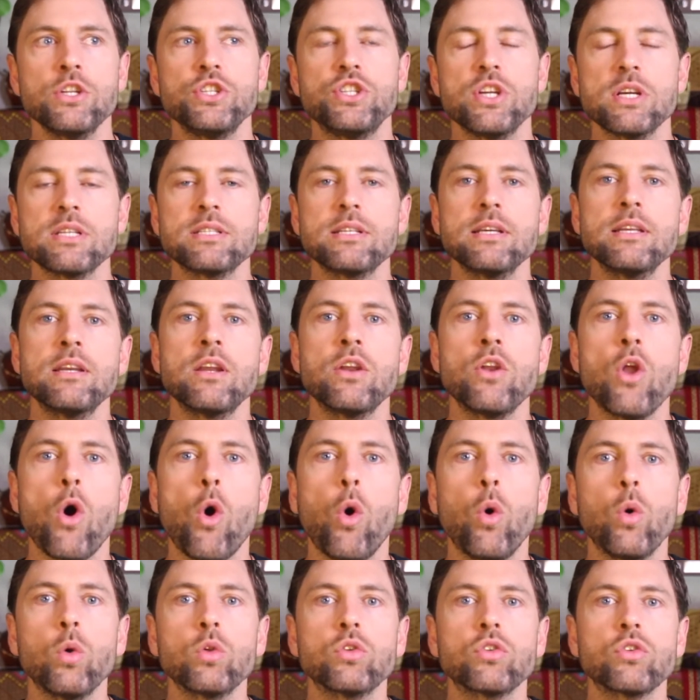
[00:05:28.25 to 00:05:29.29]
just in an
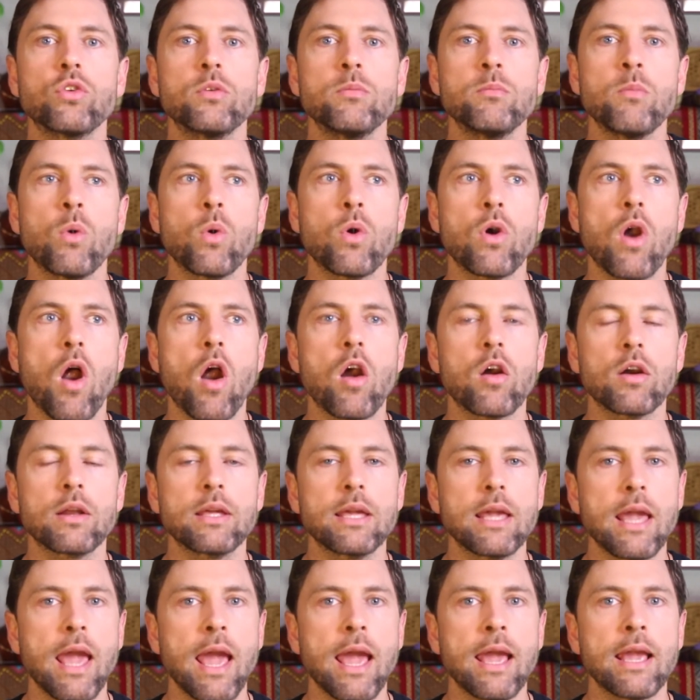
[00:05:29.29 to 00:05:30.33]
older, more
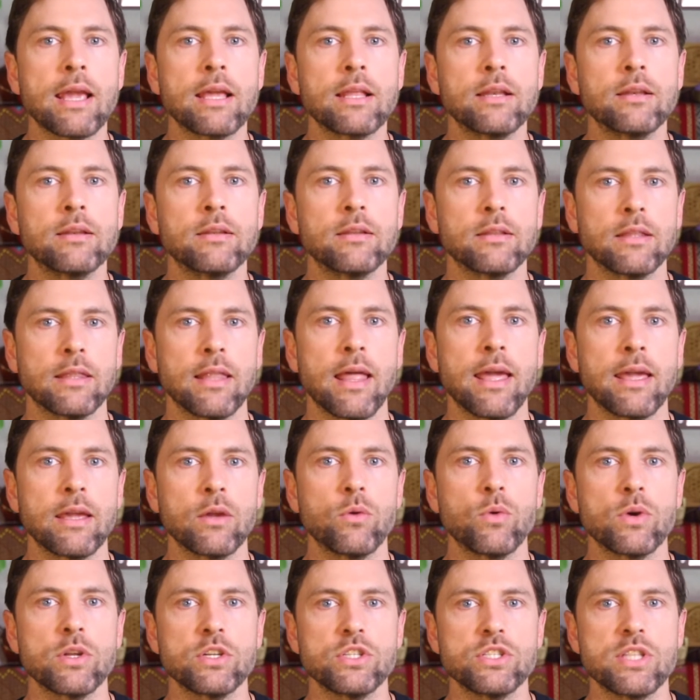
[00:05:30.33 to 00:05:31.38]
arcane
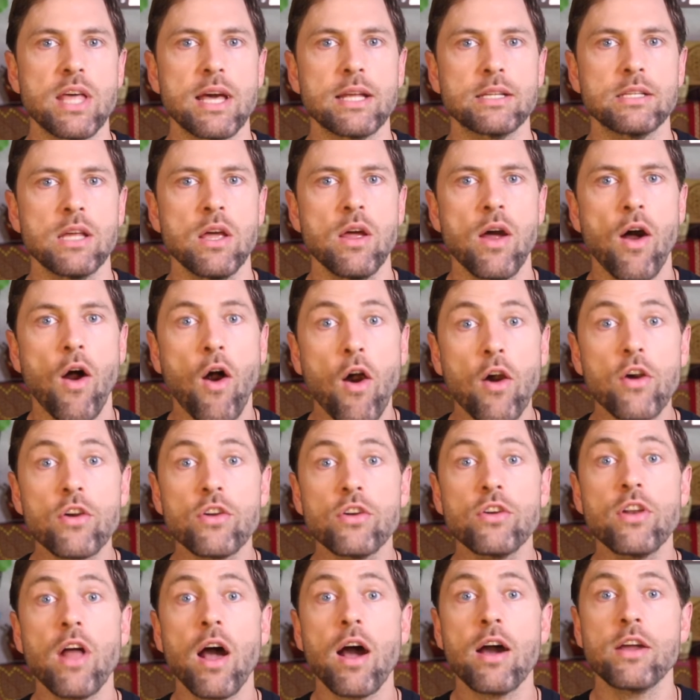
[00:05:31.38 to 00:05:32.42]
language that's
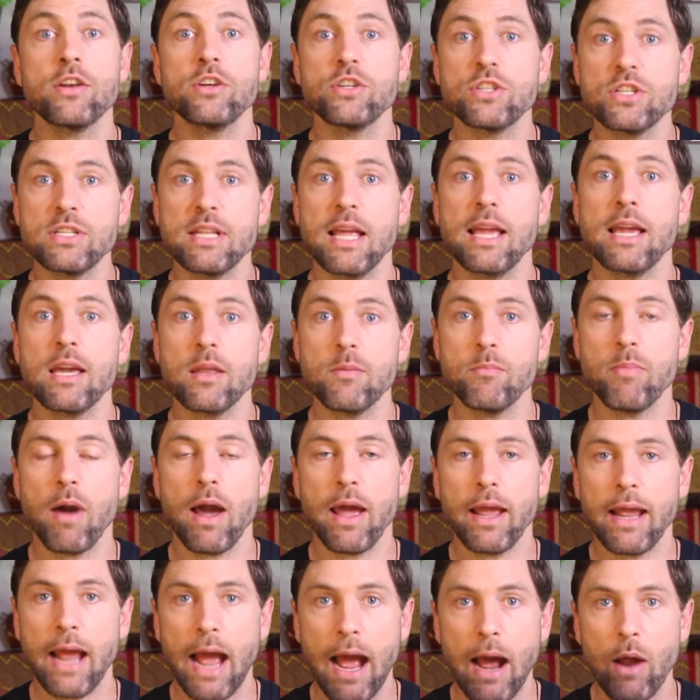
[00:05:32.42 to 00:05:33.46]
harder to understand
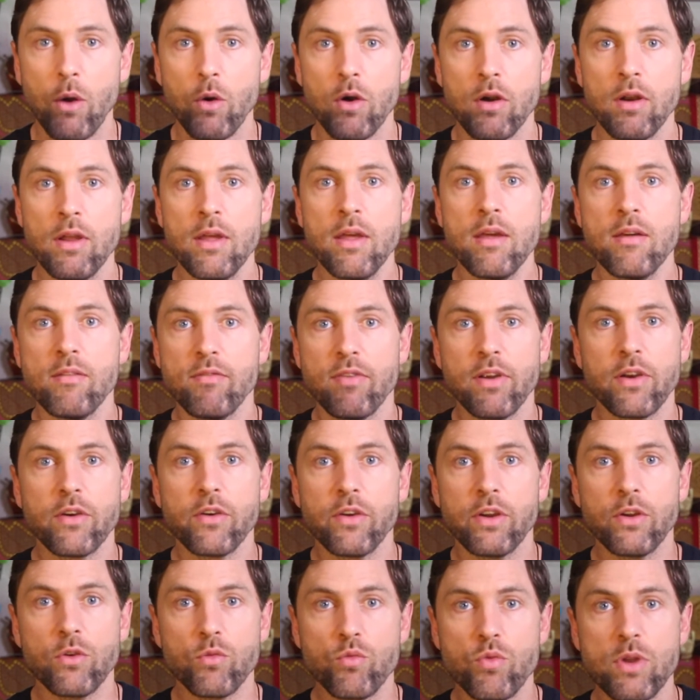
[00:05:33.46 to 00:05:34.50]
by our
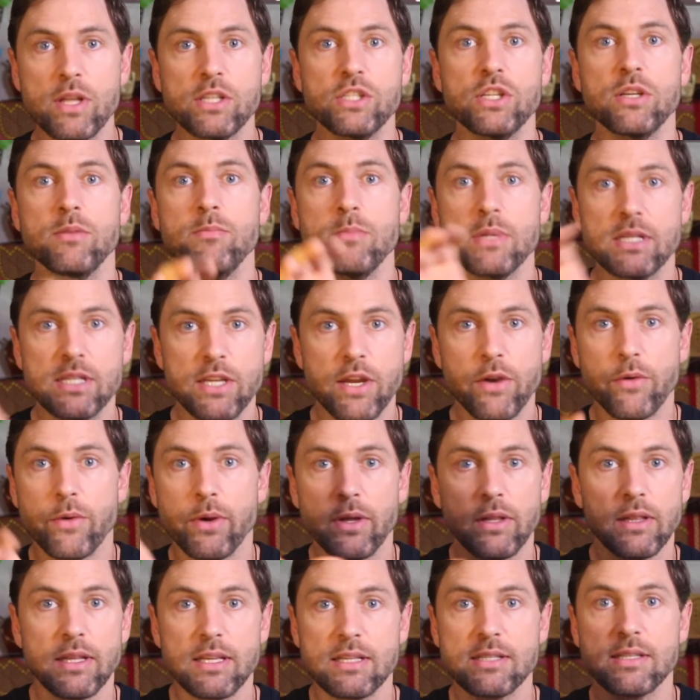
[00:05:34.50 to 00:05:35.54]
very rigid,
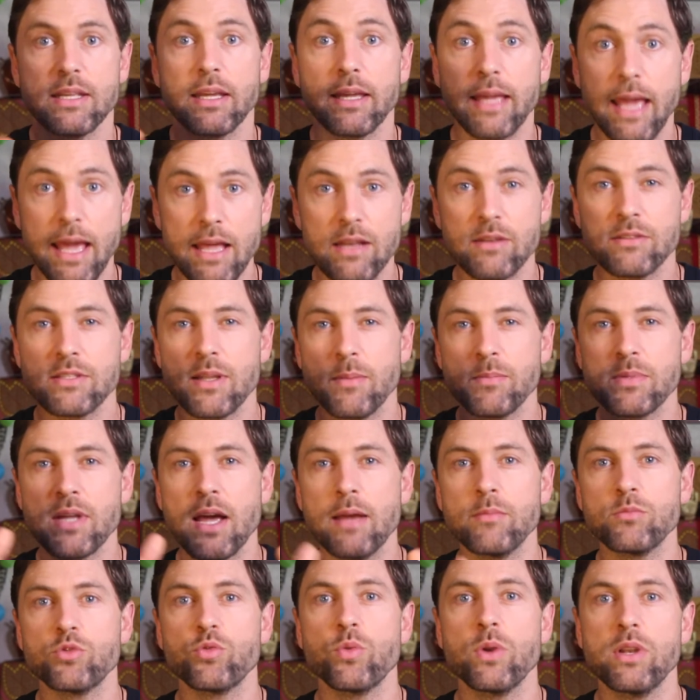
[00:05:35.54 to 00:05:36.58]
materialistic, and
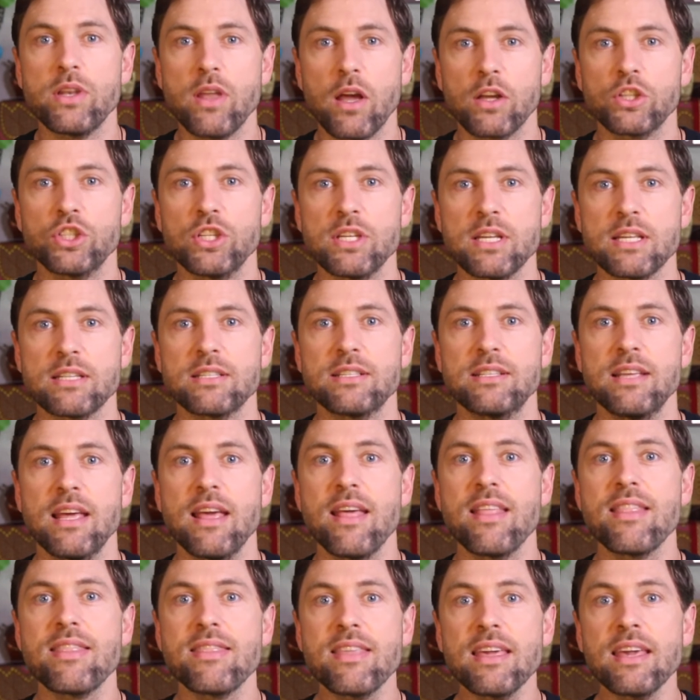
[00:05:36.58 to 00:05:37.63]
sometimes reductionist
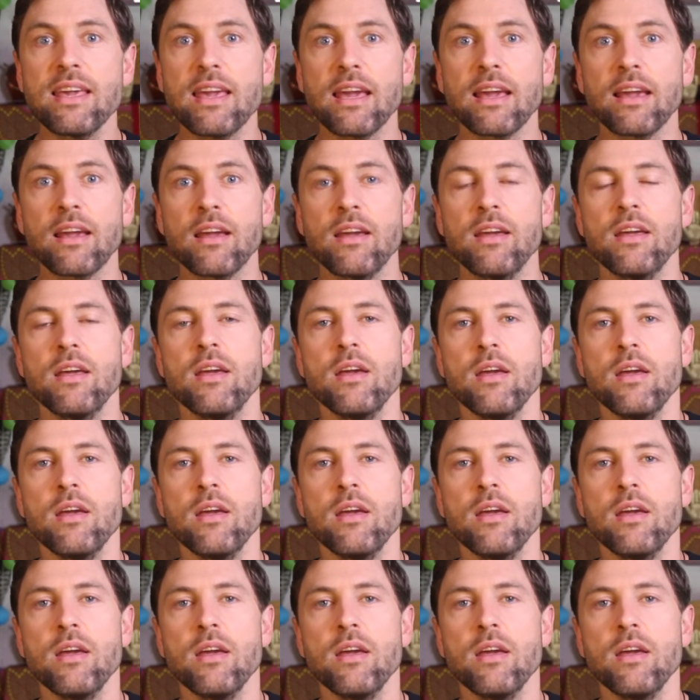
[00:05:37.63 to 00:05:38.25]
thinking.